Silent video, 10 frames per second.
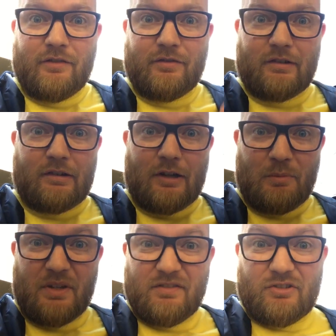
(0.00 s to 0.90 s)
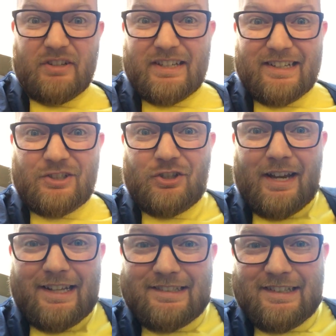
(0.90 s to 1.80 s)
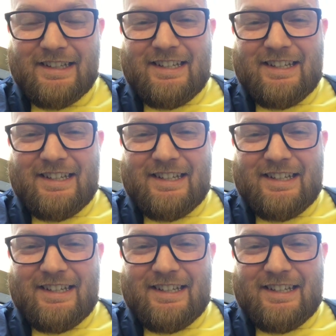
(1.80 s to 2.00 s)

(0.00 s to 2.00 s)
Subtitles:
for a bit of a drink and a chat.